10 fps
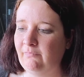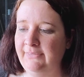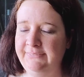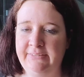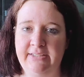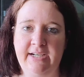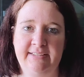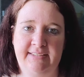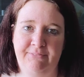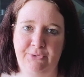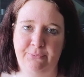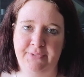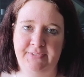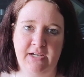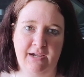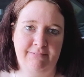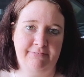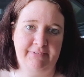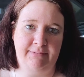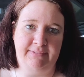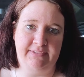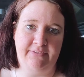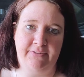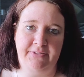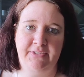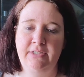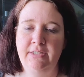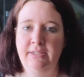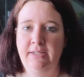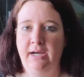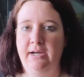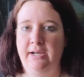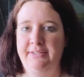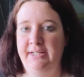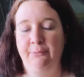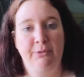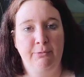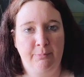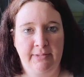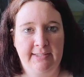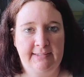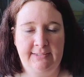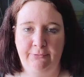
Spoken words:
So I got some new ones off of Amazon that I want to replace. They were